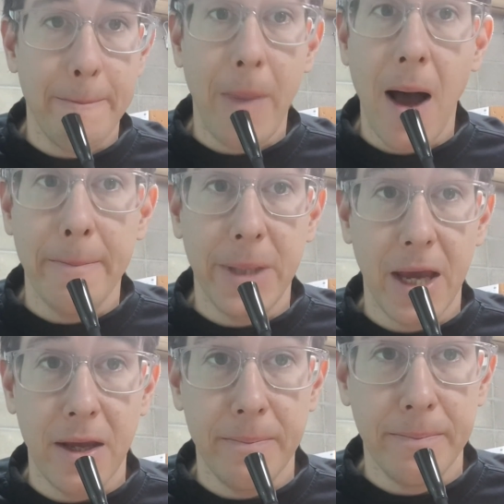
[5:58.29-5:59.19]
bomb
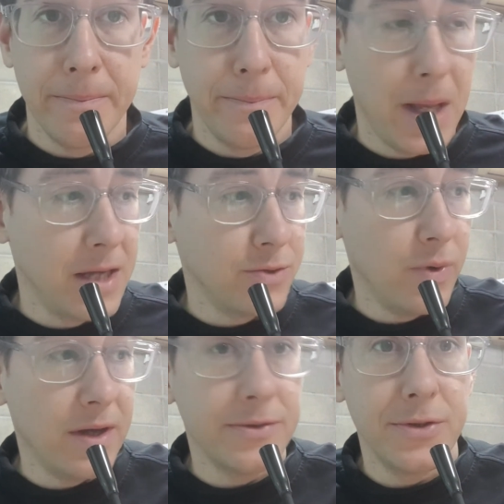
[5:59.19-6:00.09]
game as
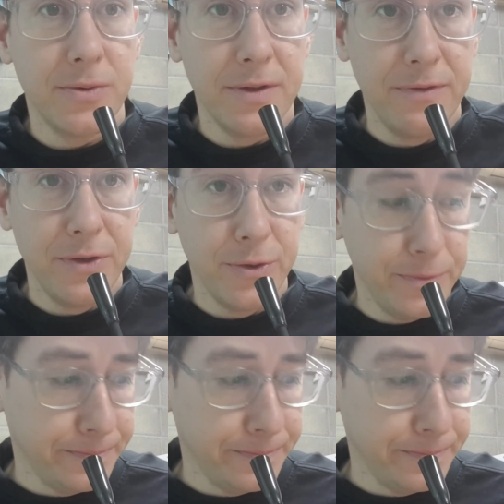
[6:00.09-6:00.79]
well to review.